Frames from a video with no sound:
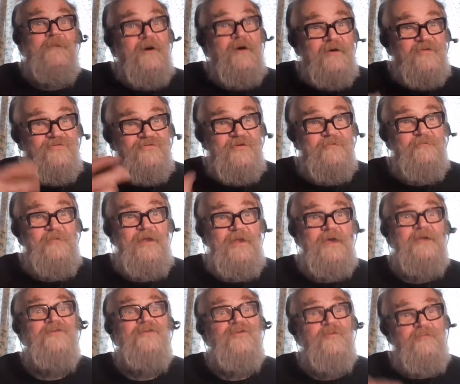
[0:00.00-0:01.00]

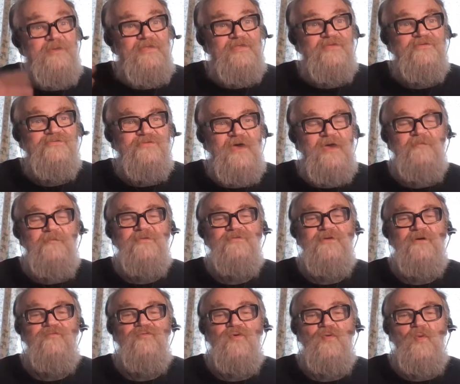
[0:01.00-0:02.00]
Assimilate, to be the same as
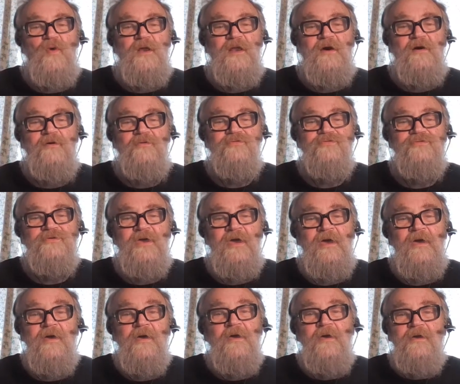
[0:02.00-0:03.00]
everyone else.
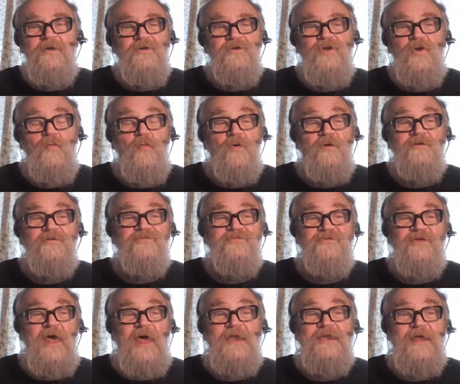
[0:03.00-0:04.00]
Yeah, you don't want to
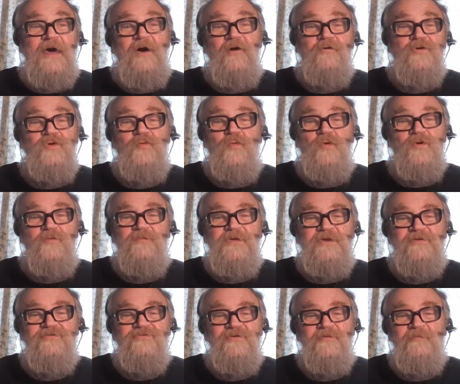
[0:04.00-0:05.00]
stand out, you want to be
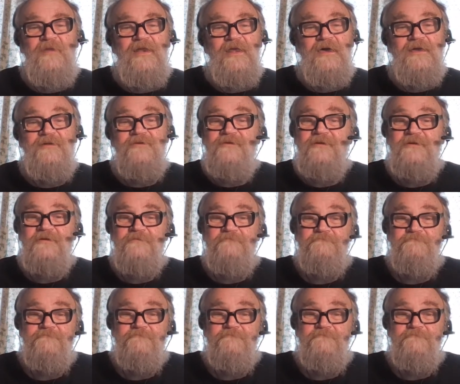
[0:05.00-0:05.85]
assimilated.